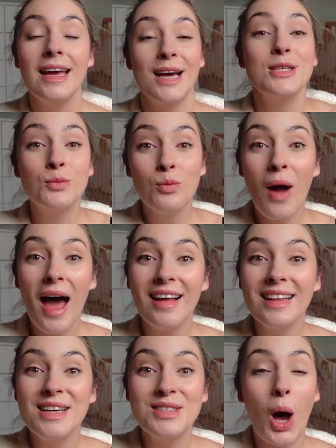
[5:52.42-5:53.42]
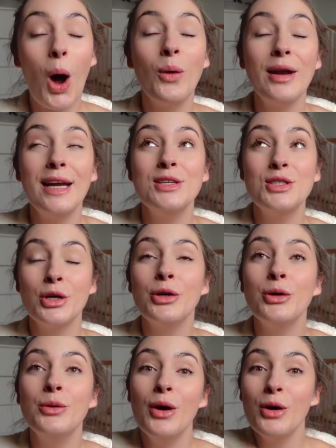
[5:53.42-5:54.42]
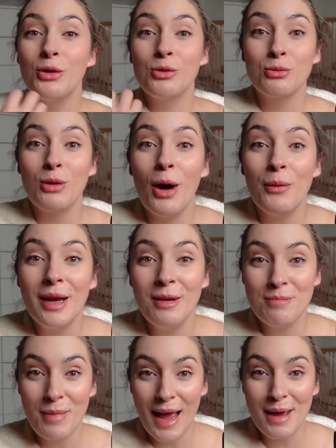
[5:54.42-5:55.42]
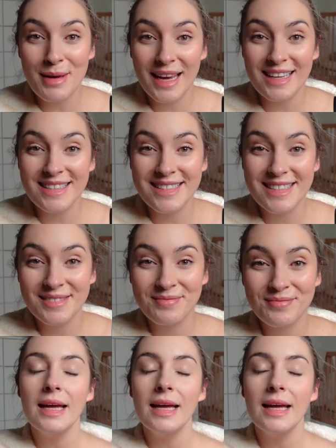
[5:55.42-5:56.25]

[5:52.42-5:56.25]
as well as holding 2 growing babies.